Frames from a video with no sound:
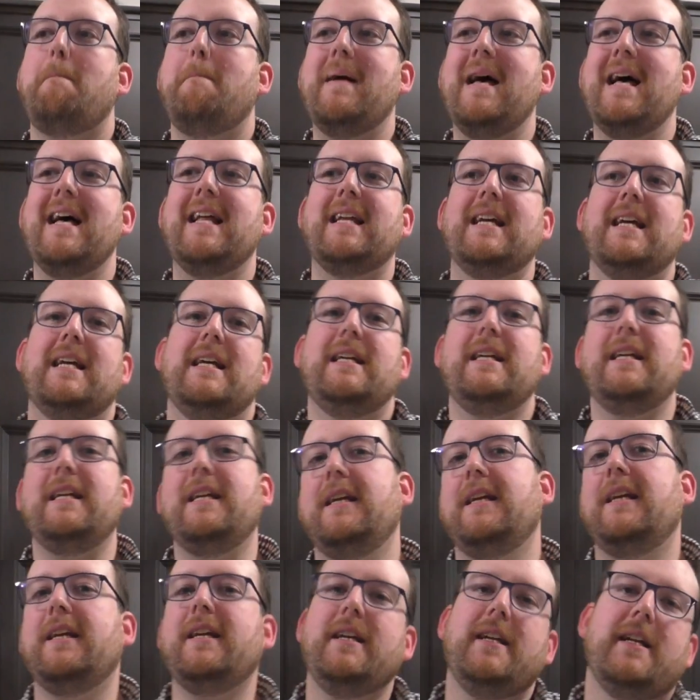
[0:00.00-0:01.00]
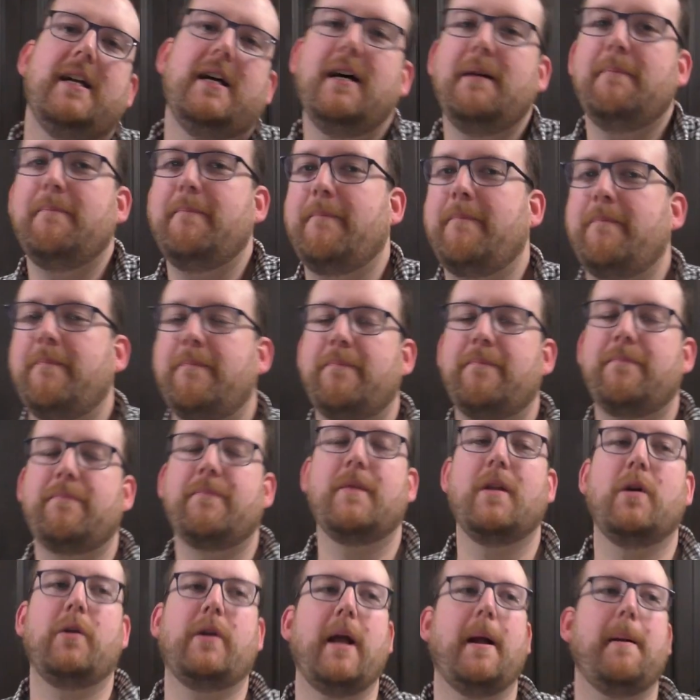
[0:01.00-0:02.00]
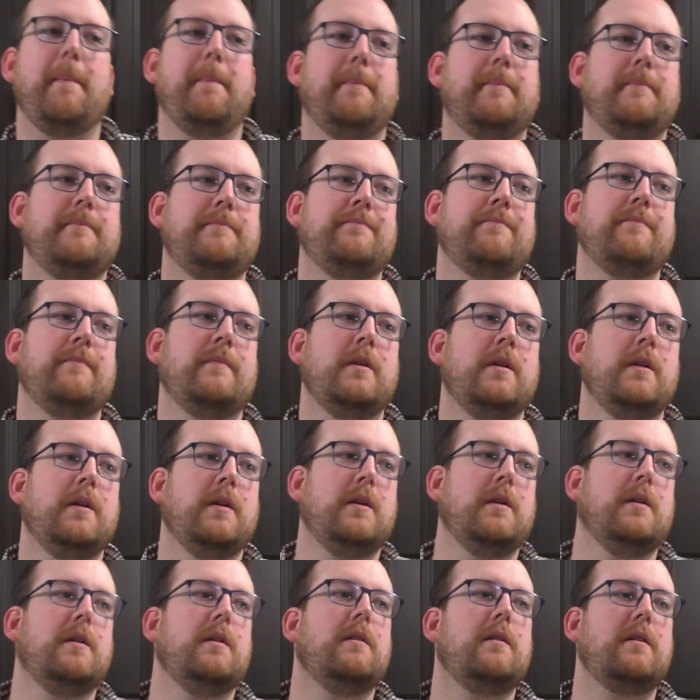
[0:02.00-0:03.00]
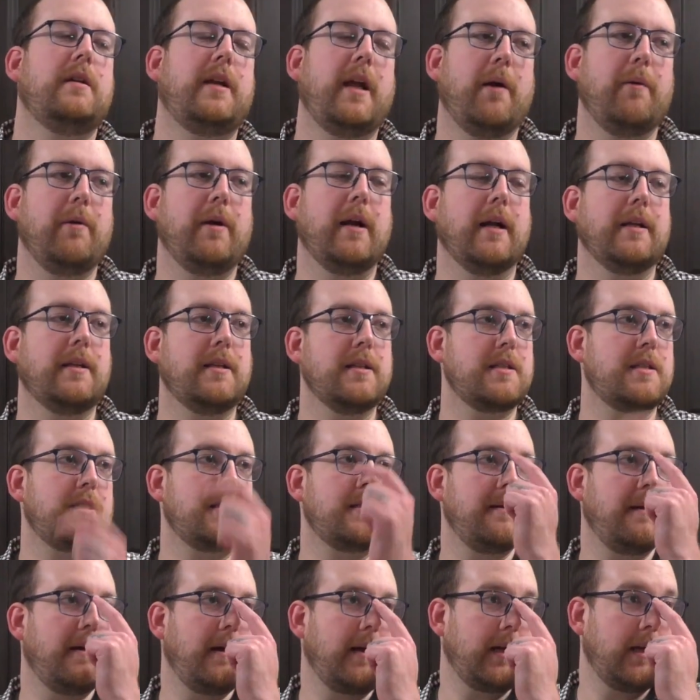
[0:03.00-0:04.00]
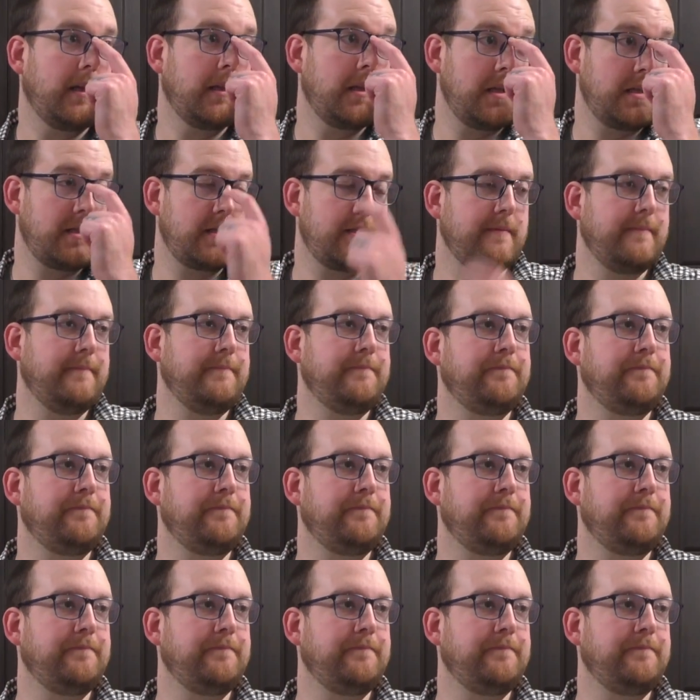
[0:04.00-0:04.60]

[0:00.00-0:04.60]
Meta-ing it up. Okay. Okay, we got this. I got this.